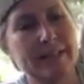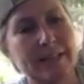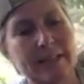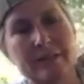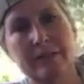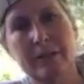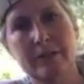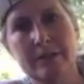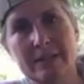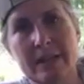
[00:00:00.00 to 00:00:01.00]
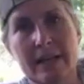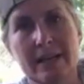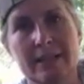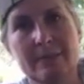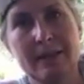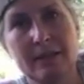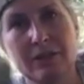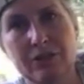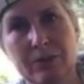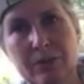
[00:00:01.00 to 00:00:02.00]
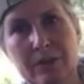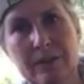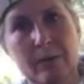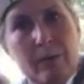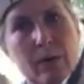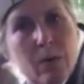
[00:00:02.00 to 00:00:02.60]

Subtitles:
taking care of goats is making sure that we're